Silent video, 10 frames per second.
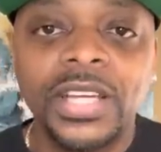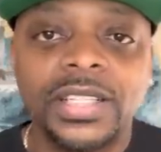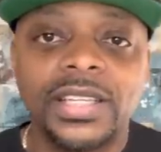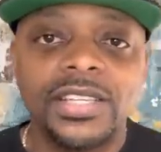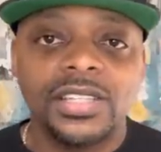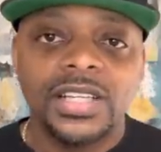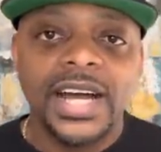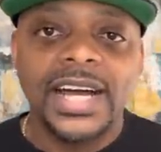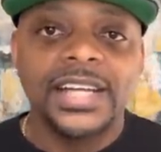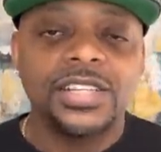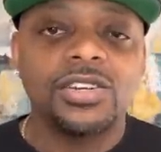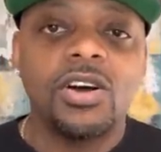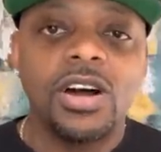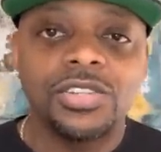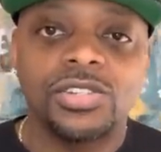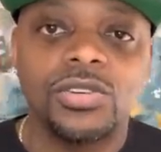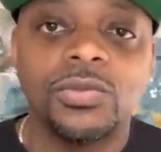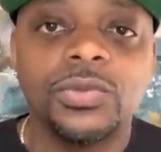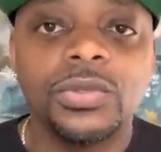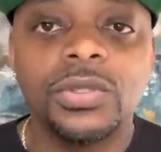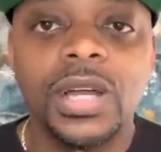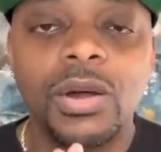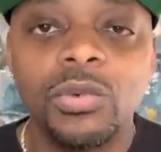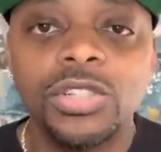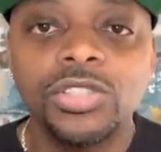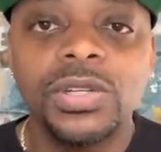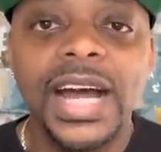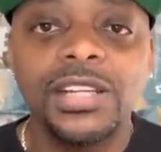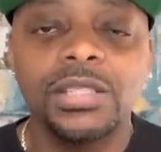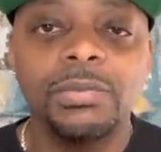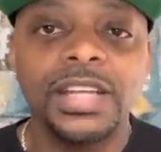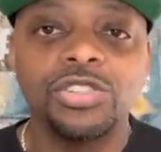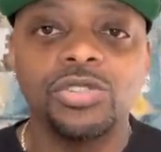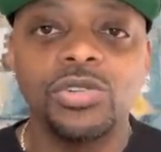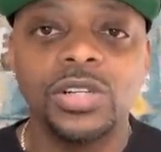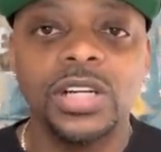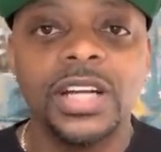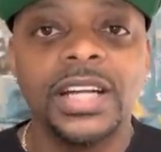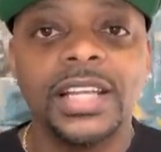Listen, guys, also, I want you guys to make sure